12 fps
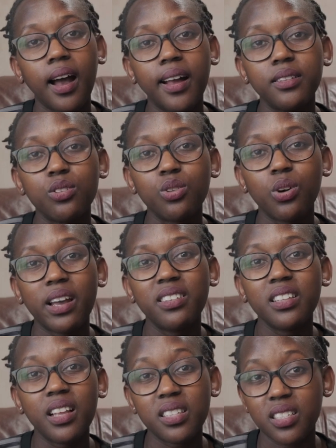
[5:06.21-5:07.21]
And so I
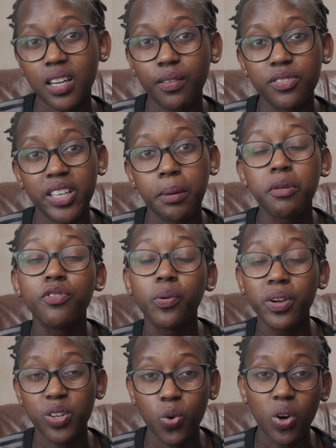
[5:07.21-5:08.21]
think that's enough time. If you're
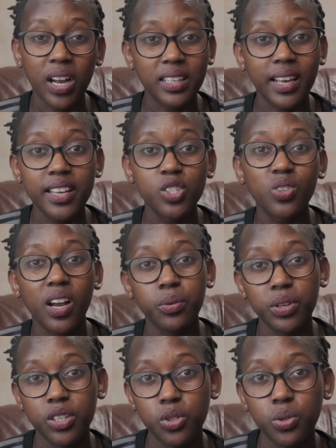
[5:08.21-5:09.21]
really organized, you can
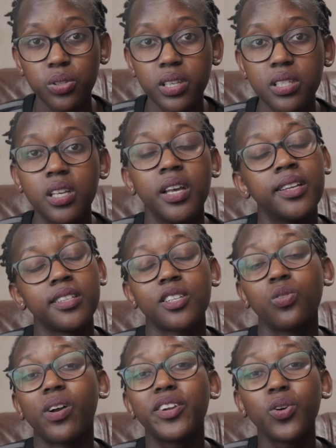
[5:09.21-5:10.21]
really do this. Just
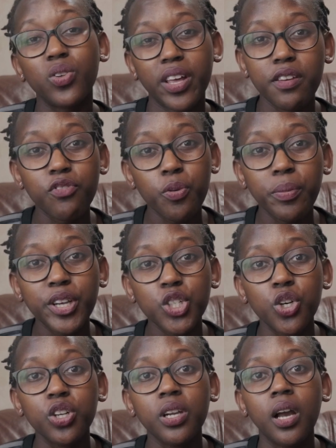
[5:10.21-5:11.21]
look at all the
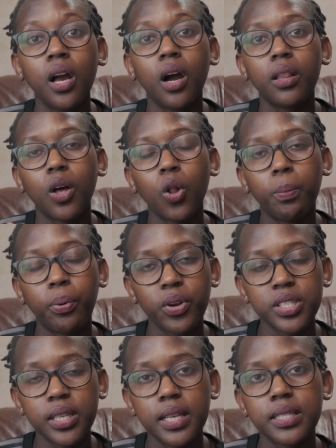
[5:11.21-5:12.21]
information, the whole
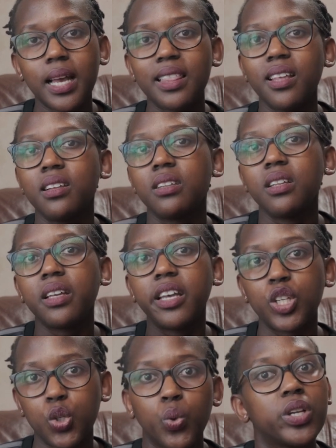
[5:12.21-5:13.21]
process, and then
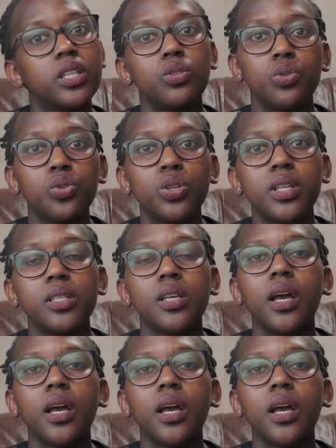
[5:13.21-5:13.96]
get ready to do it.